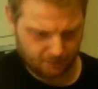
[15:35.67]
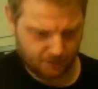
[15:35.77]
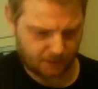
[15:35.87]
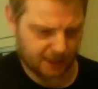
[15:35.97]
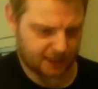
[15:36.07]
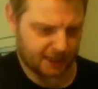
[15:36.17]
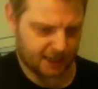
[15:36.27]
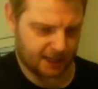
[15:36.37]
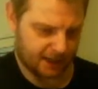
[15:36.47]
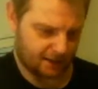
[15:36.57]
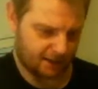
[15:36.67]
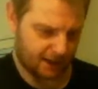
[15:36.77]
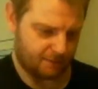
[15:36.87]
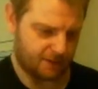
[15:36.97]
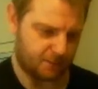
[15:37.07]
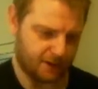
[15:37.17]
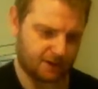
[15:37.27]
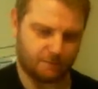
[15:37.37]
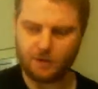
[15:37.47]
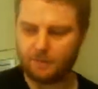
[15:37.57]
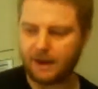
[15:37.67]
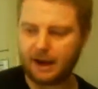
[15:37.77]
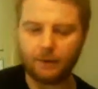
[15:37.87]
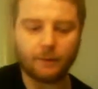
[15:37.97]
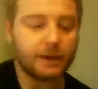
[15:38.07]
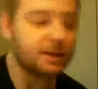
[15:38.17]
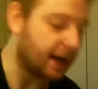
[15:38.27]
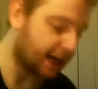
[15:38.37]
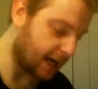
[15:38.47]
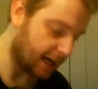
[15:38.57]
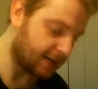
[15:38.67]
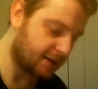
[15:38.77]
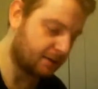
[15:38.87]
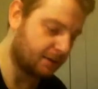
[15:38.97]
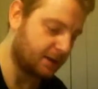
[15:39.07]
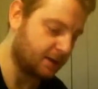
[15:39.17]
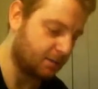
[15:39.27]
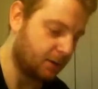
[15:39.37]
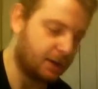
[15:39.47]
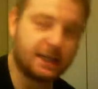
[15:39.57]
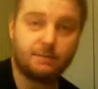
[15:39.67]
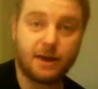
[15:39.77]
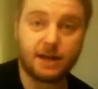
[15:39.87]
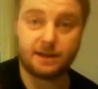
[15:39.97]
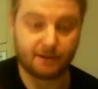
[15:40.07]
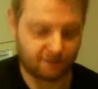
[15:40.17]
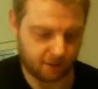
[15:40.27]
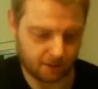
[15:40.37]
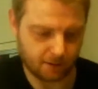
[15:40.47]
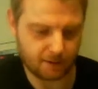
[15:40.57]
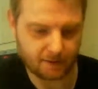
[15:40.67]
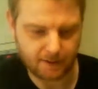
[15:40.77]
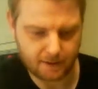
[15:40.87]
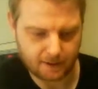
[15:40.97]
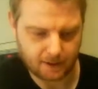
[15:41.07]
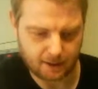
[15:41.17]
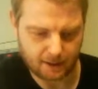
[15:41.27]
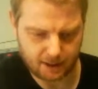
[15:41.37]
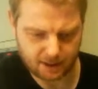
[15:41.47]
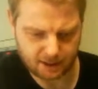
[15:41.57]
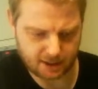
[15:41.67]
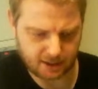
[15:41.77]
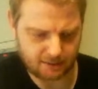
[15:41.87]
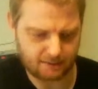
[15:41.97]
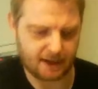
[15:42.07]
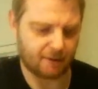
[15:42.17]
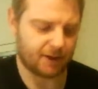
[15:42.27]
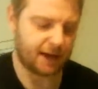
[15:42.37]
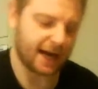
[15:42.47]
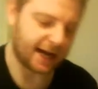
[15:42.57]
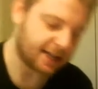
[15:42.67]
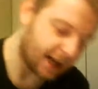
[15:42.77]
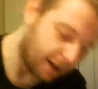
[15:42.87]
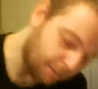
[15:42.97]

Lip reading: quickly set that down and keep wanting to pop out, which I guess, which is what these pins are for. You can just now connect it.